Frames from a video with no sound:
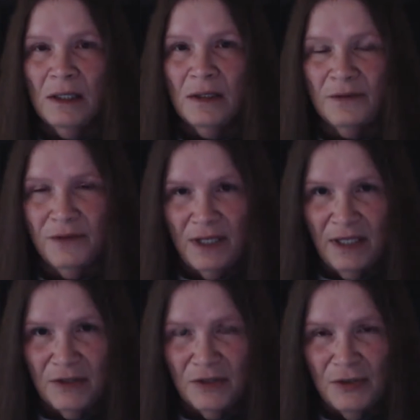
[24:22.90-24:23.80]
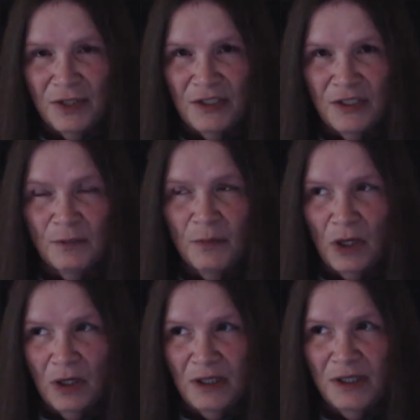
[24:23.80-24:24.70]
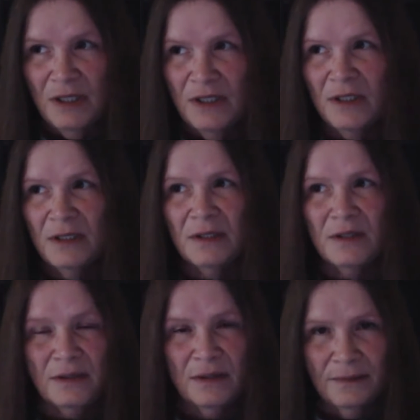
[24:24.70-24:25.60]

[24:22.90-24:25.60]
the financial system, politics,